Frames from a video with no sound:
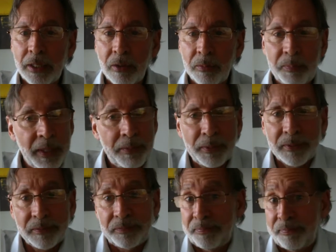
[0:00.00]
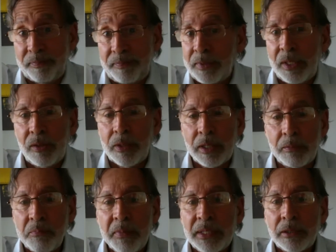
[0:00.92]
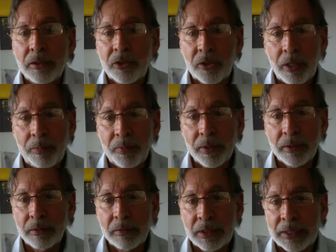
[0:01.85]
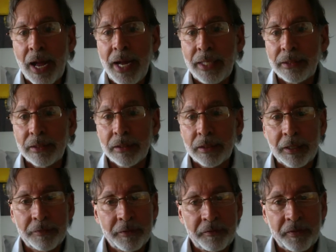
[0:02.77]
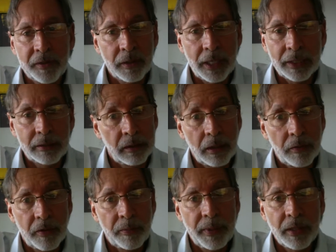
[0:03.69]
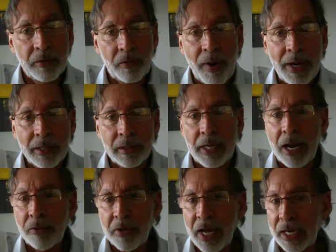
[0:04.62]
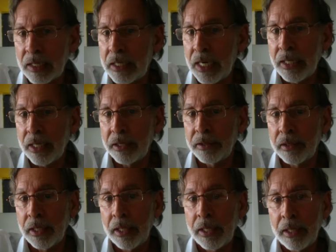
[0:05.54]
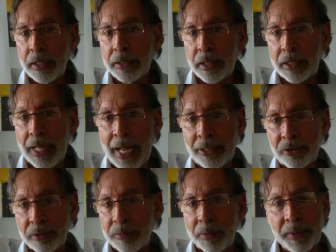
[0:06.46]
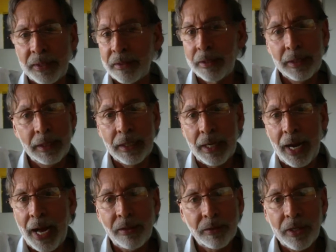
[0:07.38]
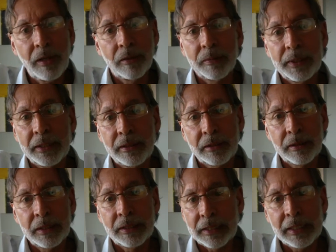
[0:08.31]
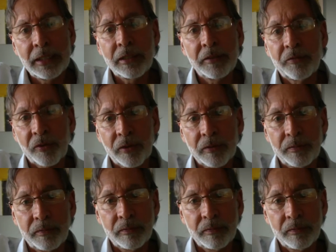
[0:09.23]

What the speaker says: people, can misinterpret signs and stuff and feel like, they're being threatened. Now you've got a gun in the classroom. I mean, I don't know, but it's easy for